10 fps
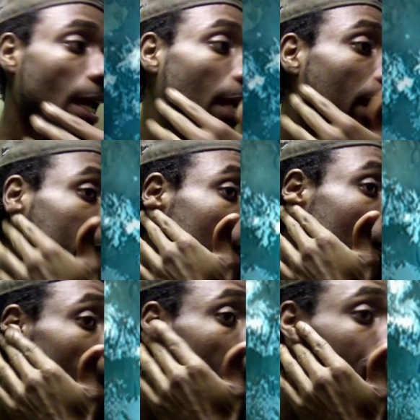And
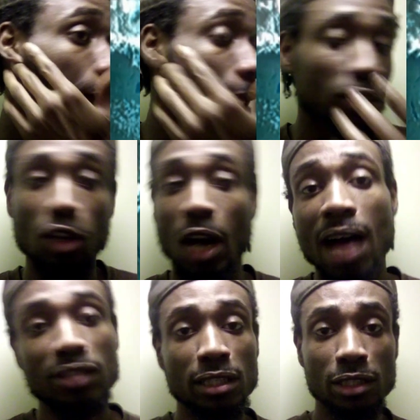
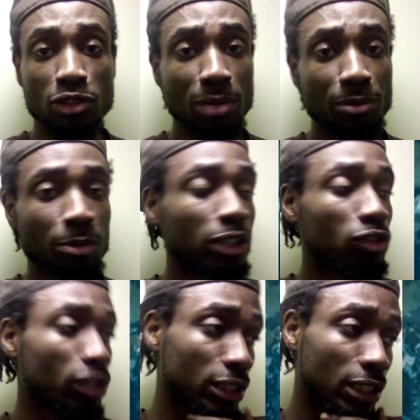obviously the Trump
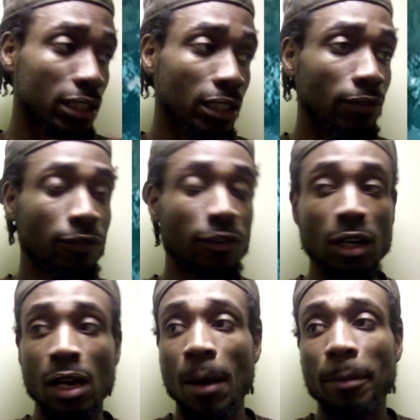administration doesn't give a fuck.
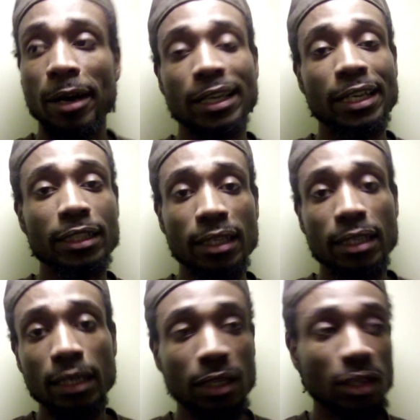But here's the
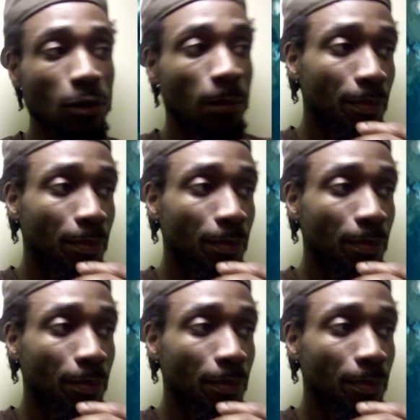kicker, though.